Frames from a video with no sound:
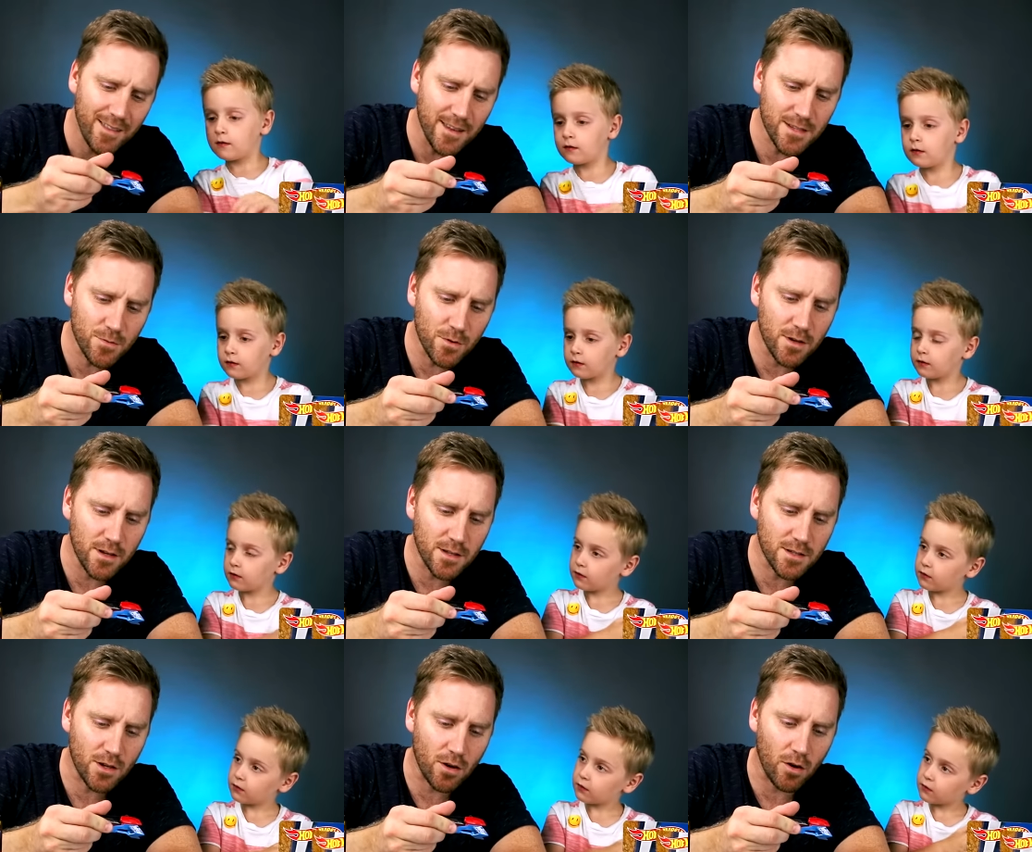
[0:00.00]
Speaker 1: This one
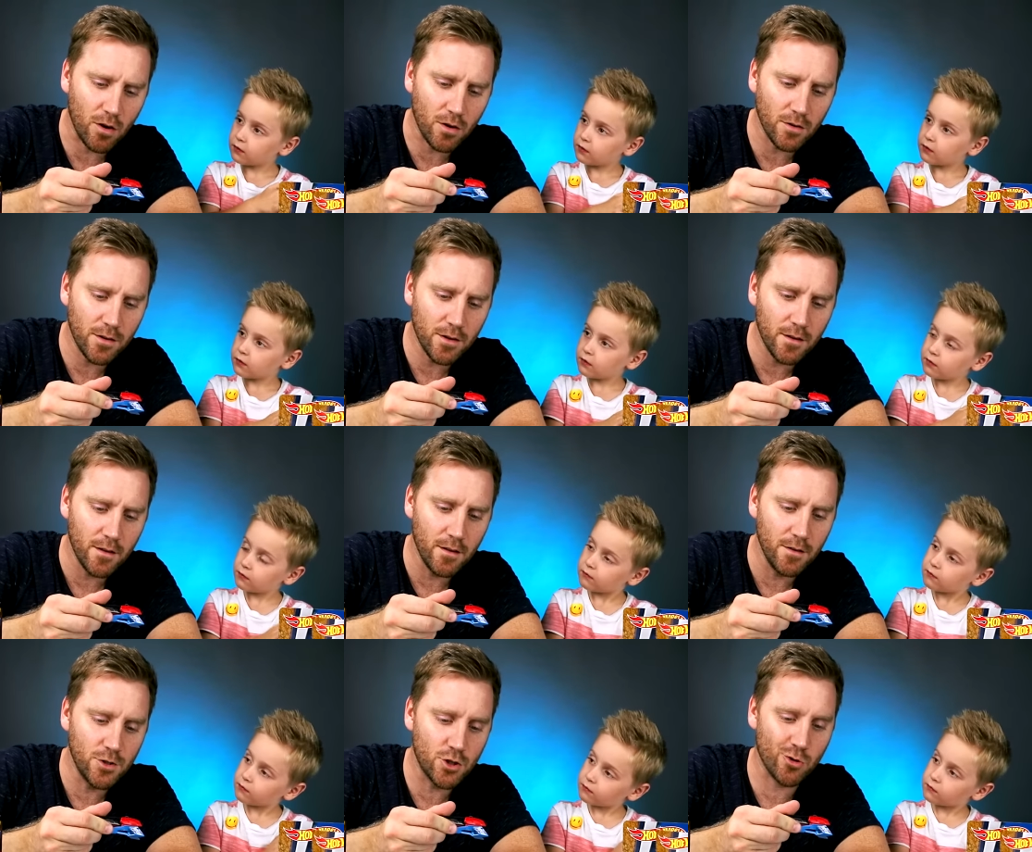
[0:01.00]
is called
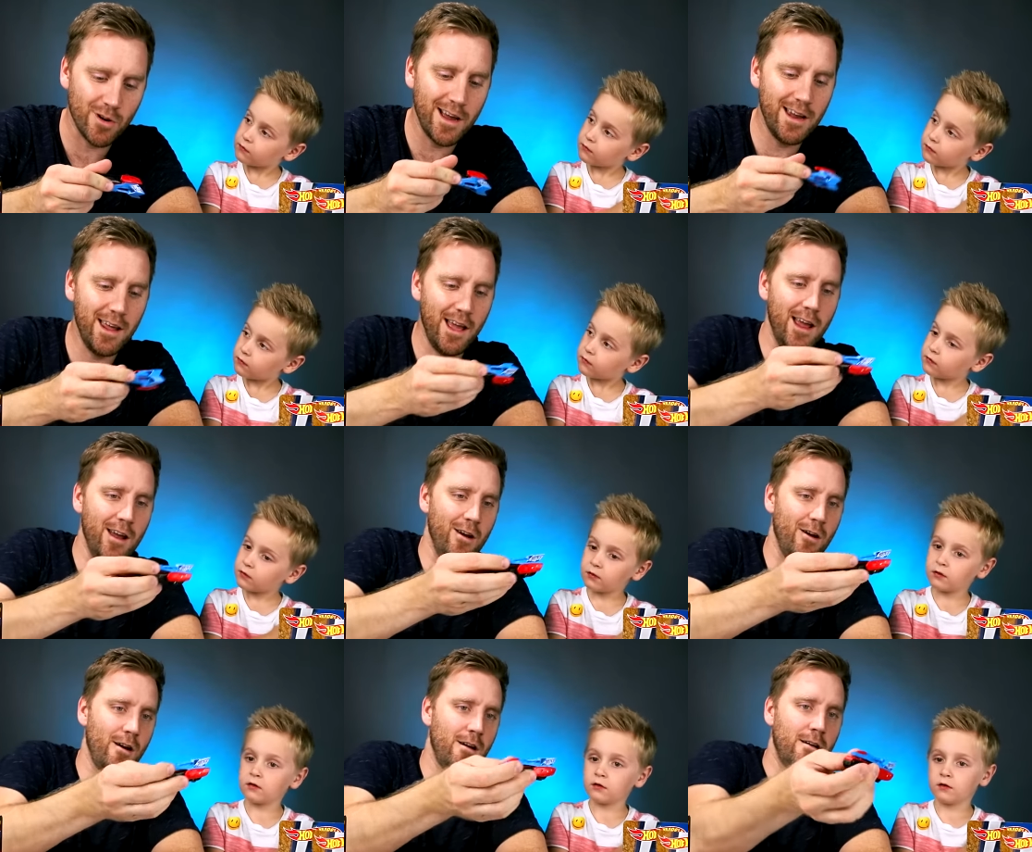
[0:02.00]
Tread
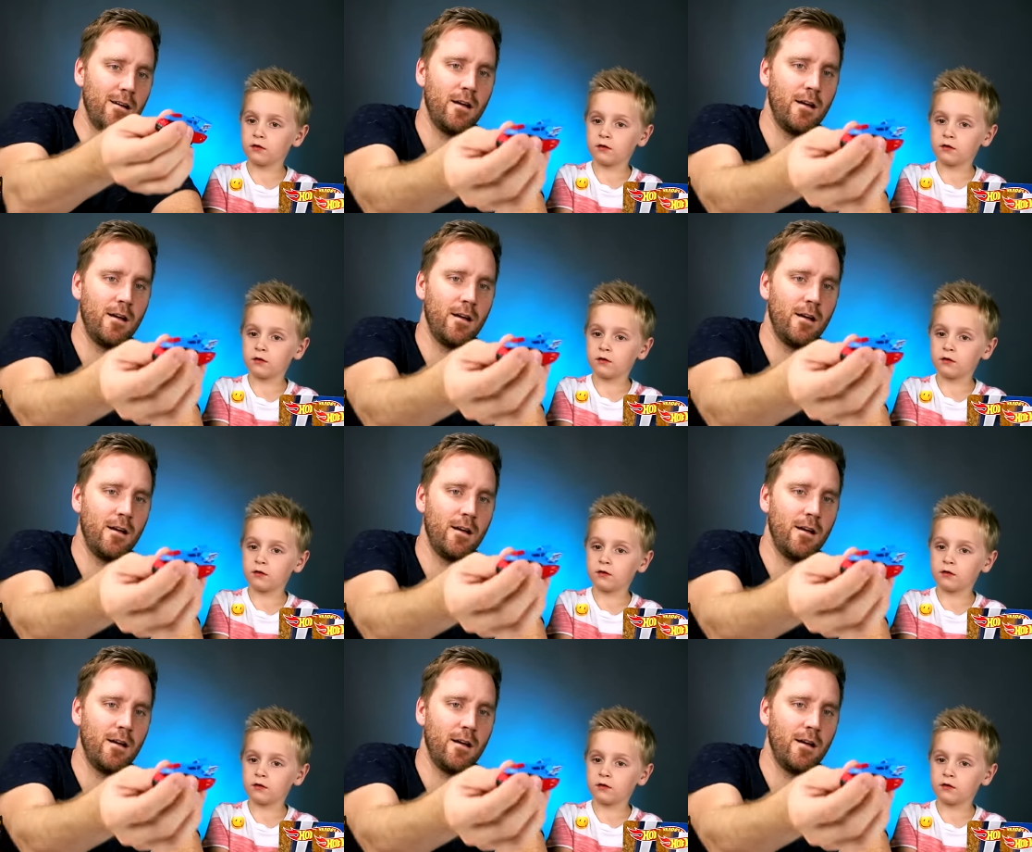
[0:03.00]
Air.